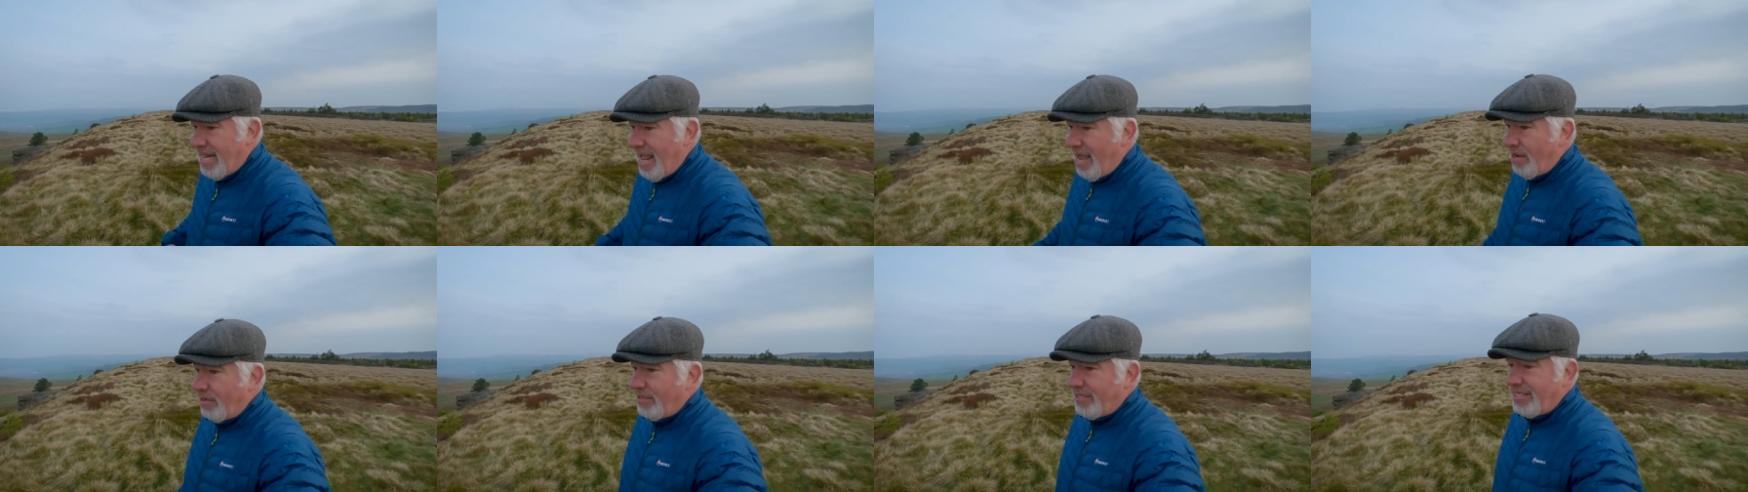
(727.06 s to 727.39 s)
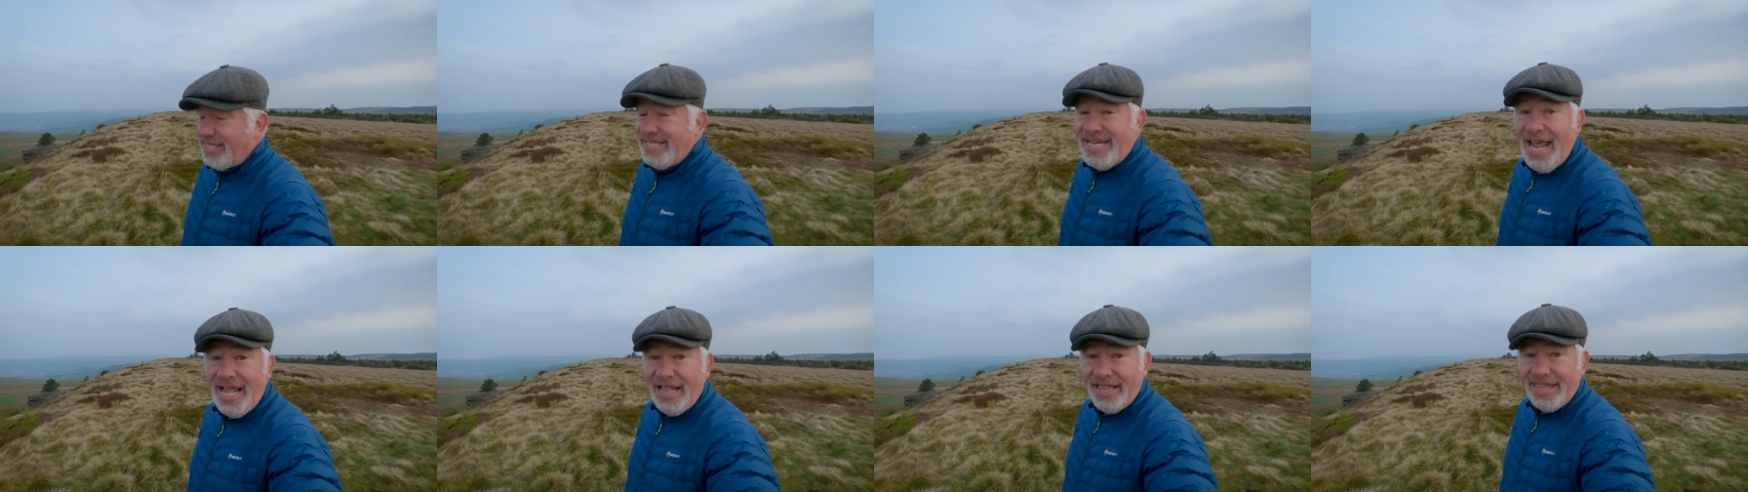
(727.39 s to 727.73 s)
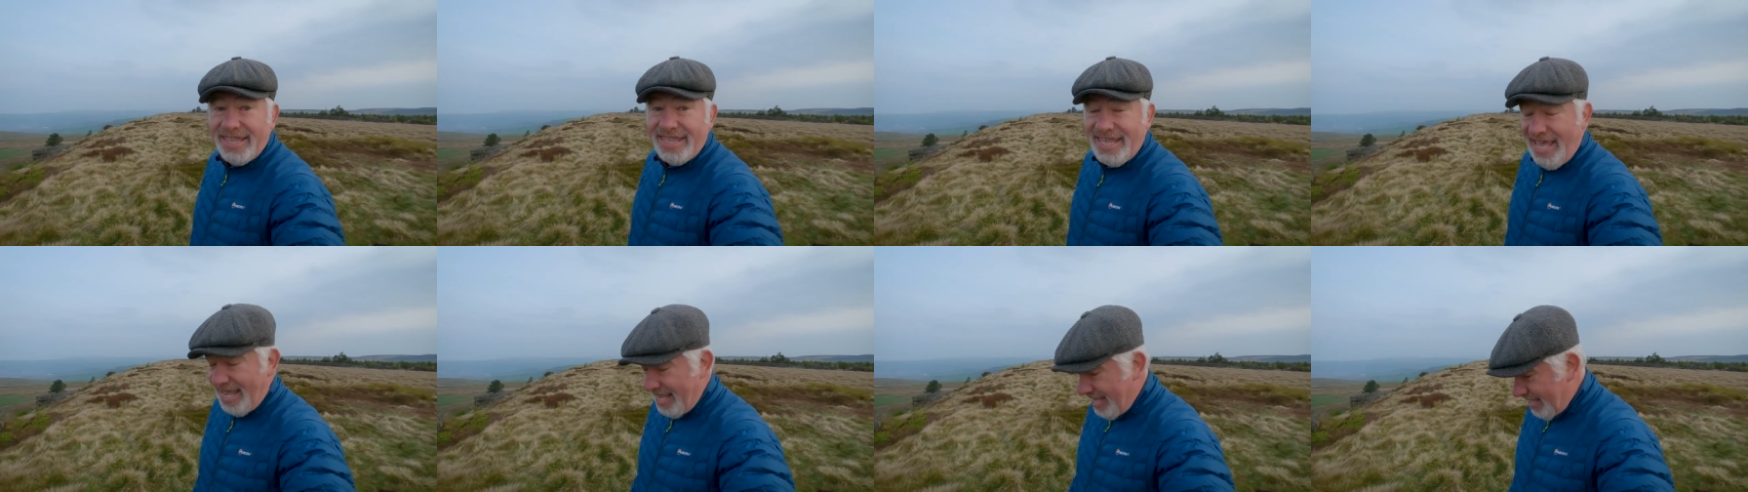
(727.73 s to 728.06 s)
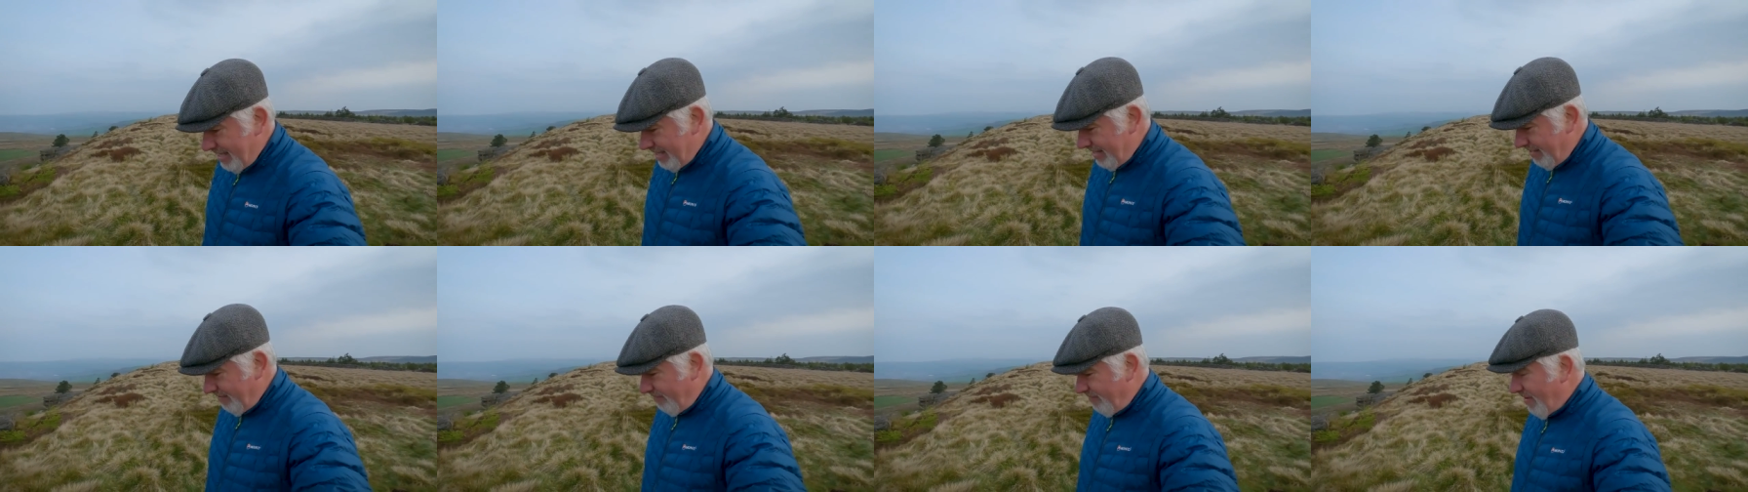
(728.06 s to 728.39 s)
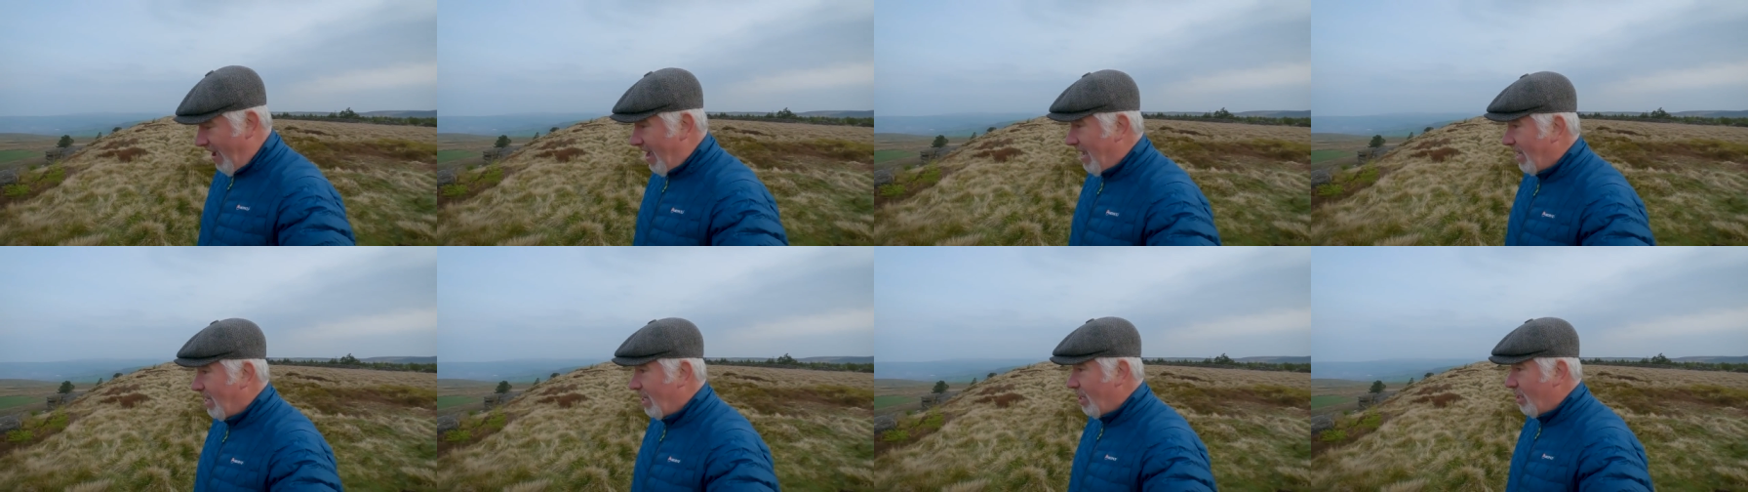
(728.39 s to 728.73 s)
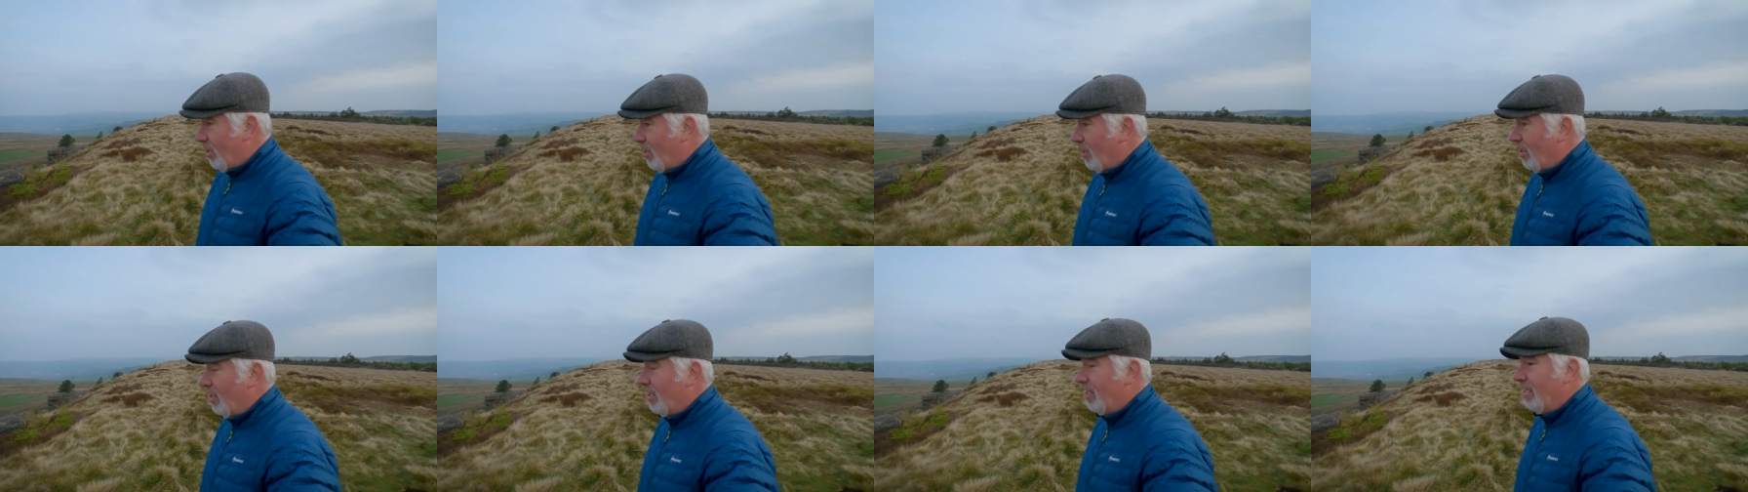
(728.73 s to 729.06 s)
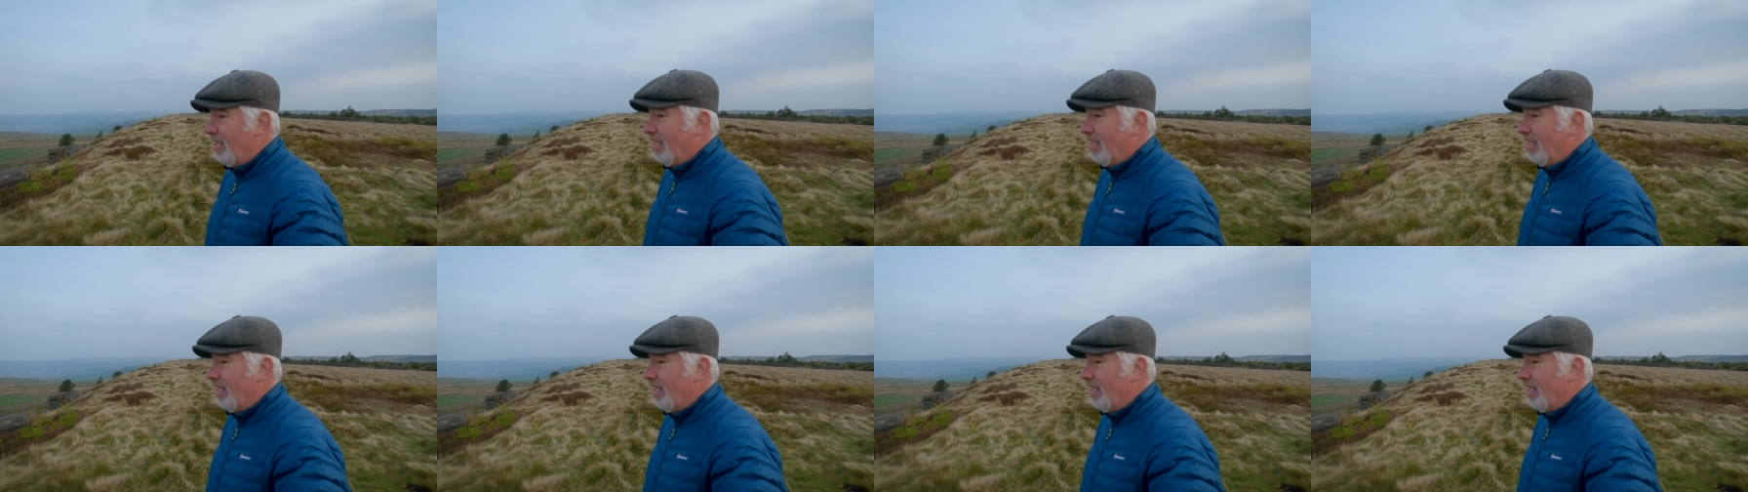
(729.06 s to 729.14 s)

how stealthy the Vango